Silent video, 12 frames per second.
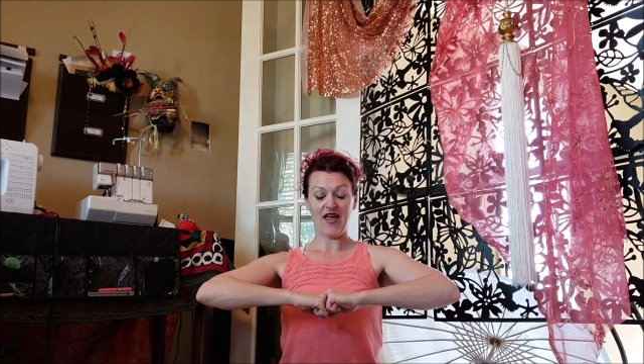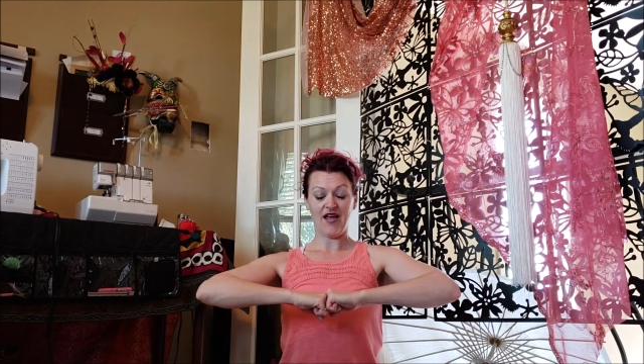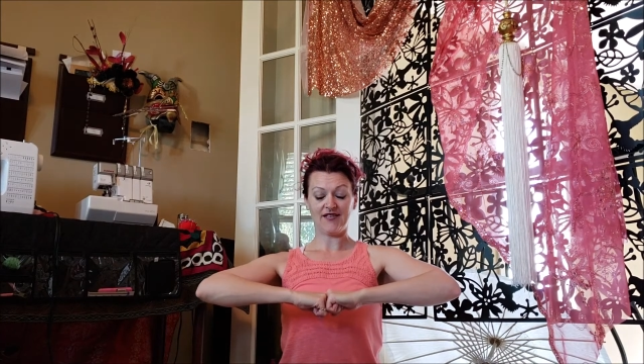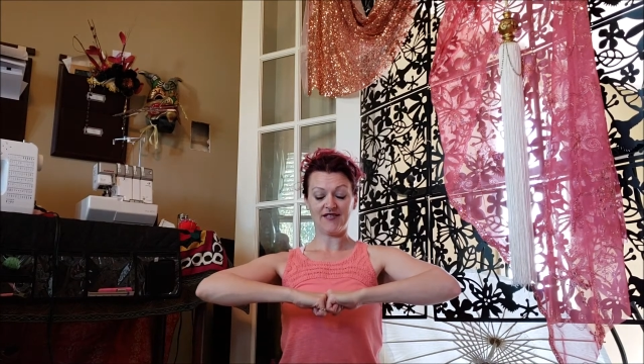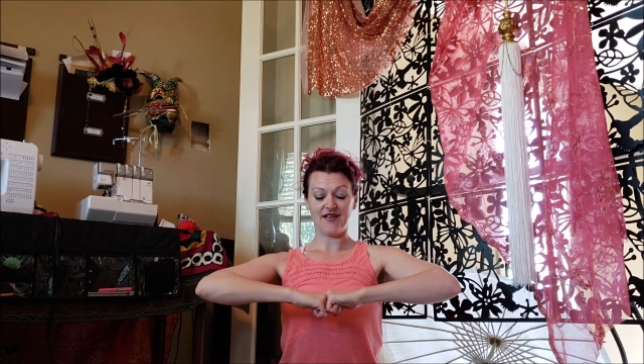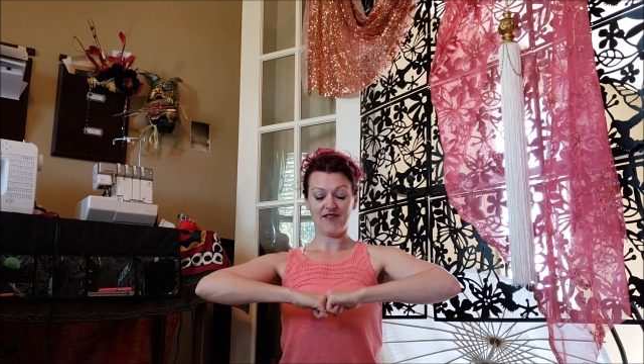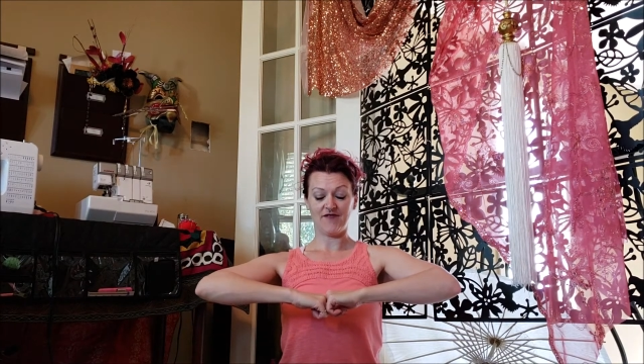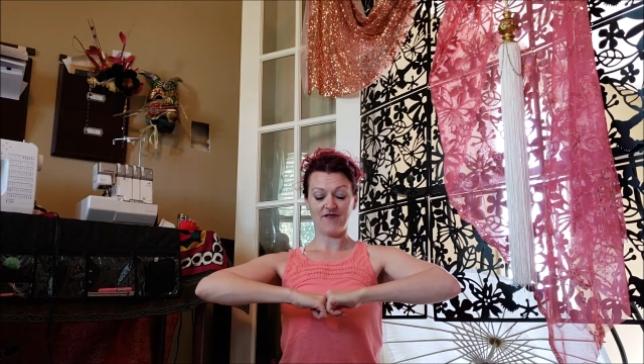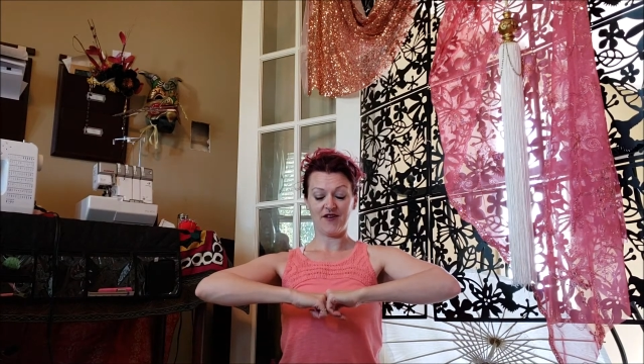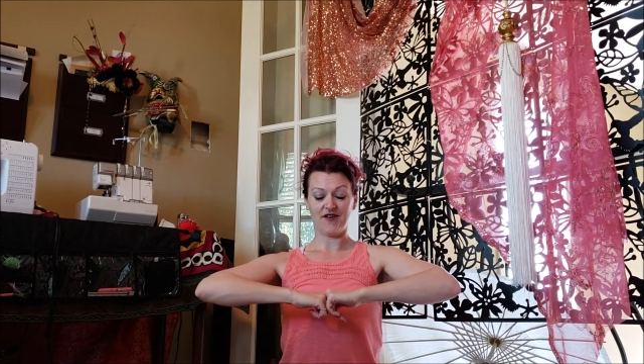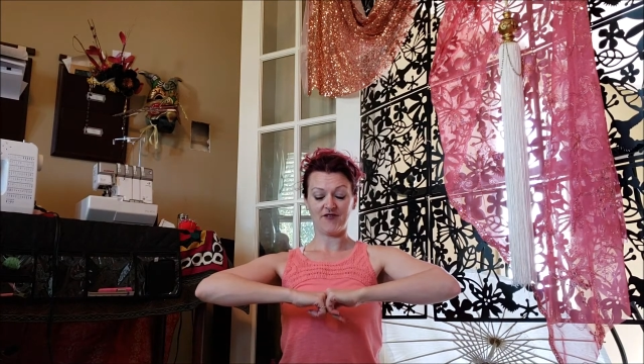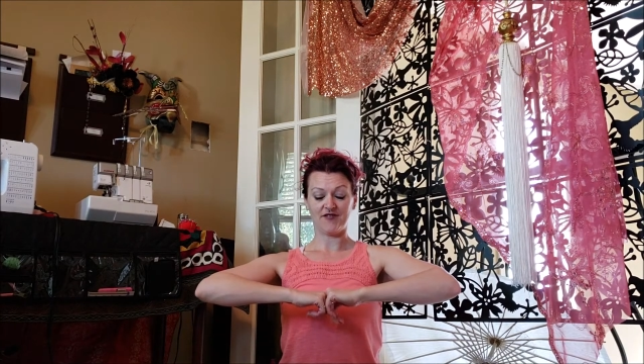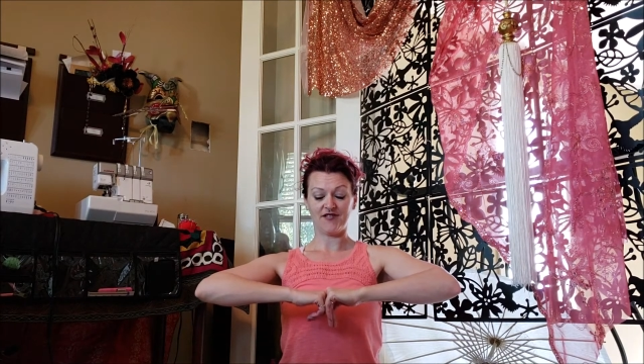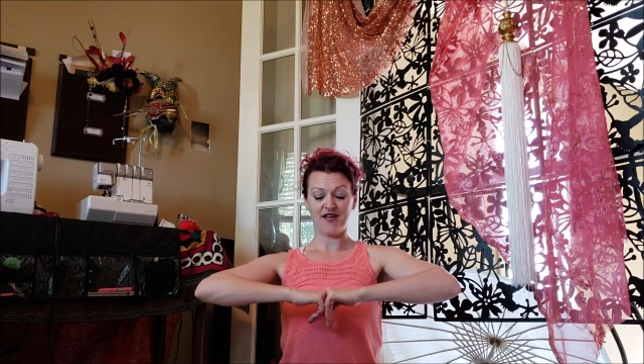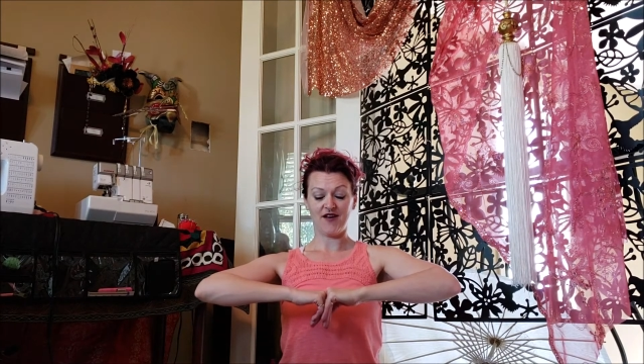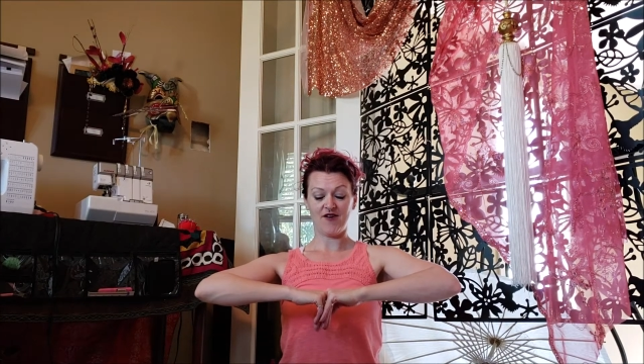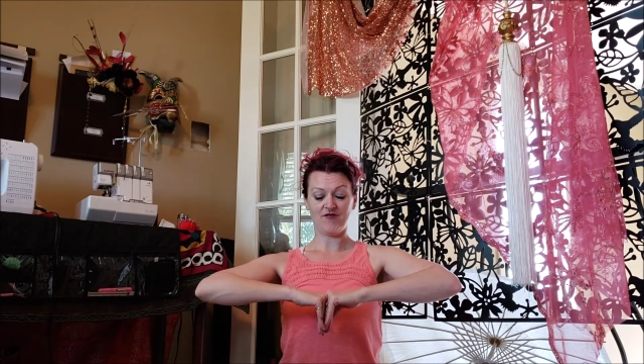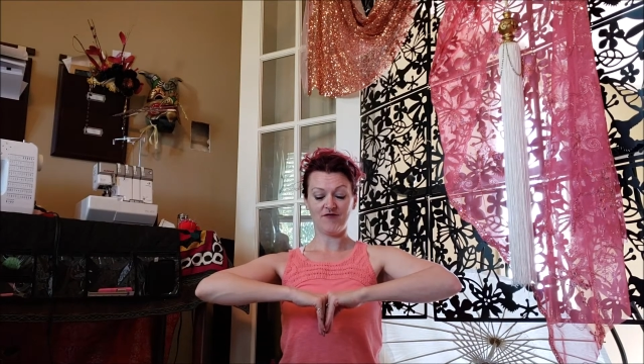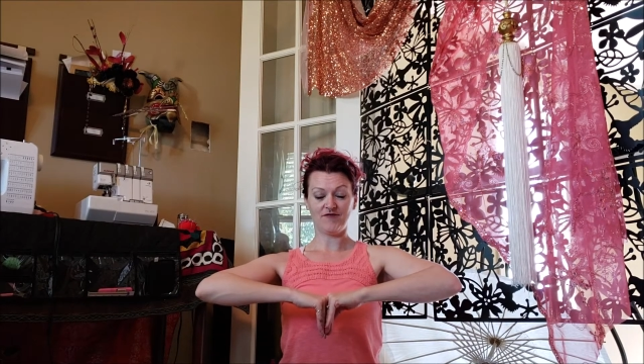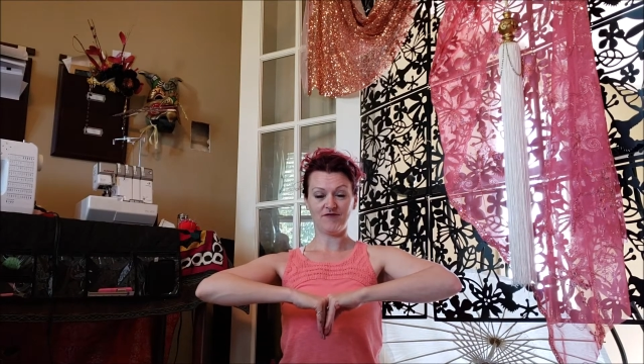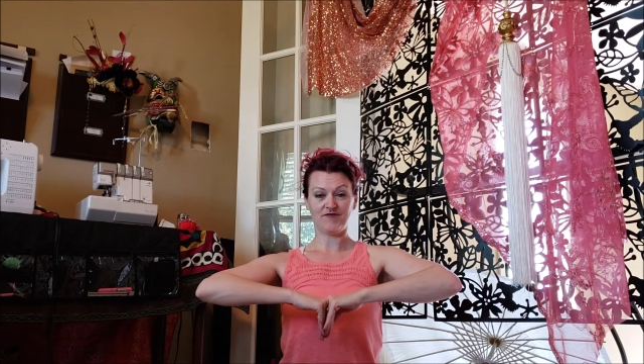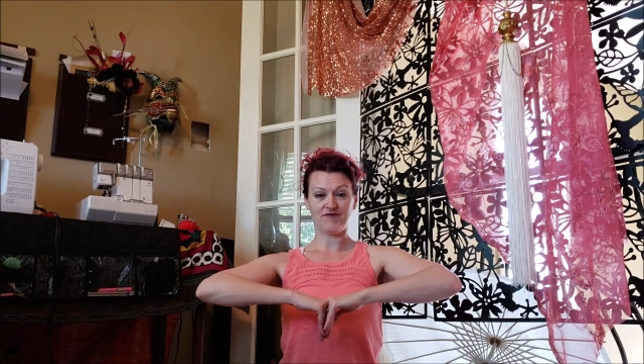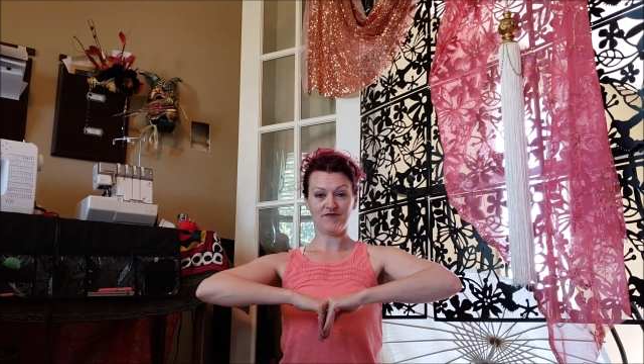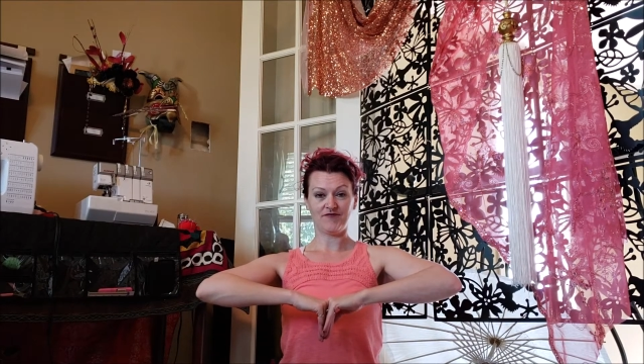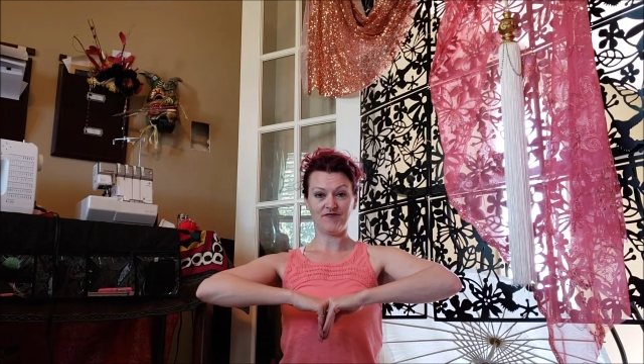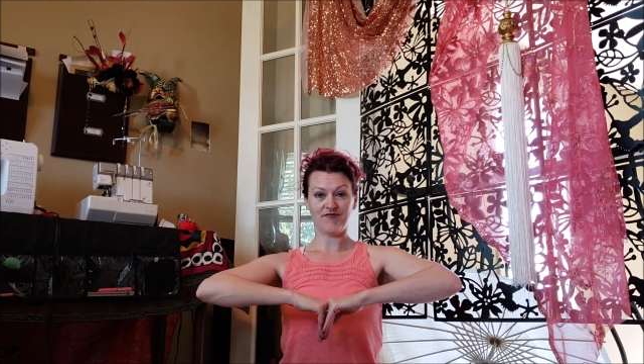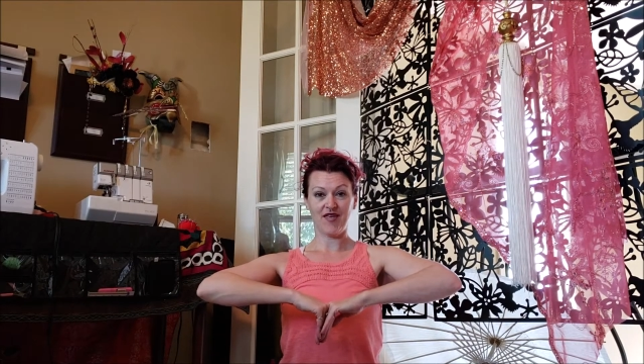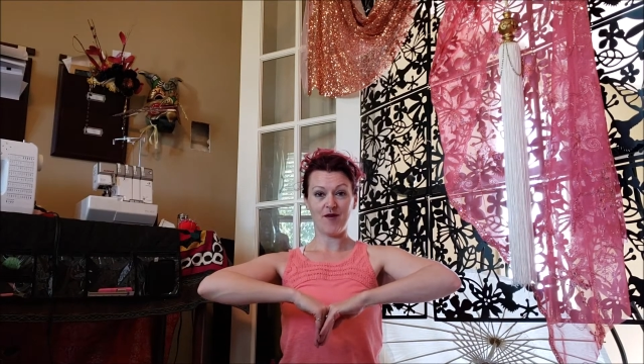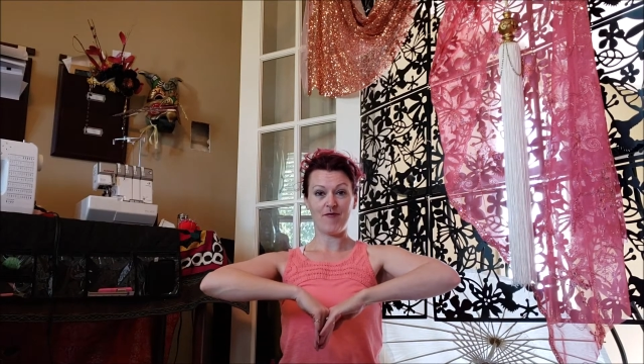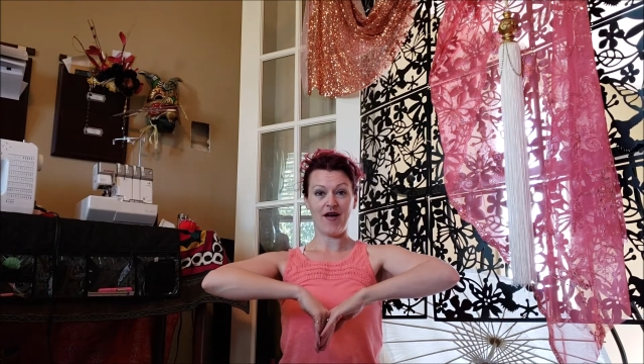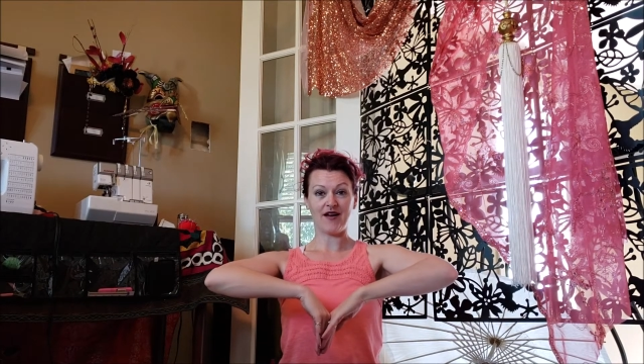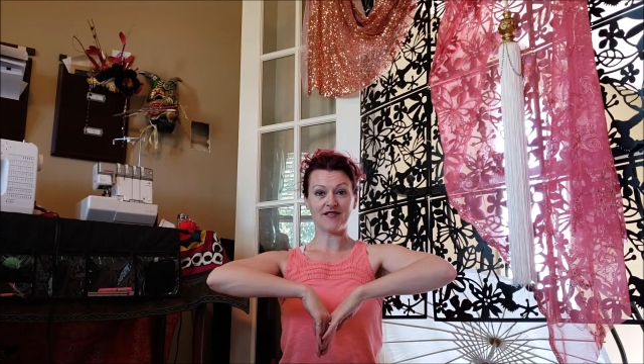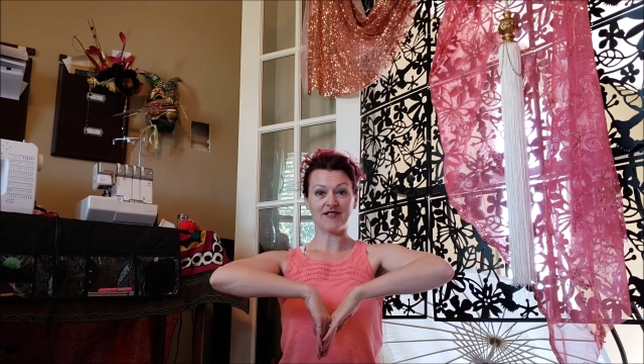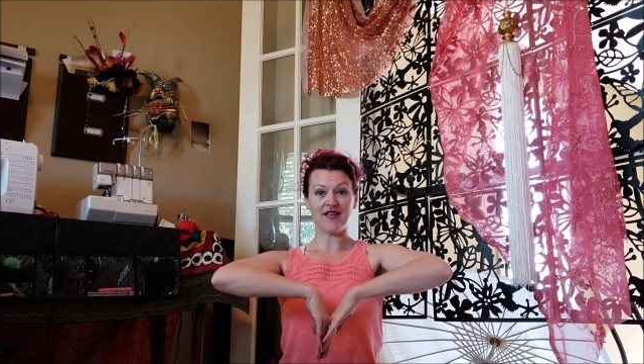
Extend the fingers down. Backs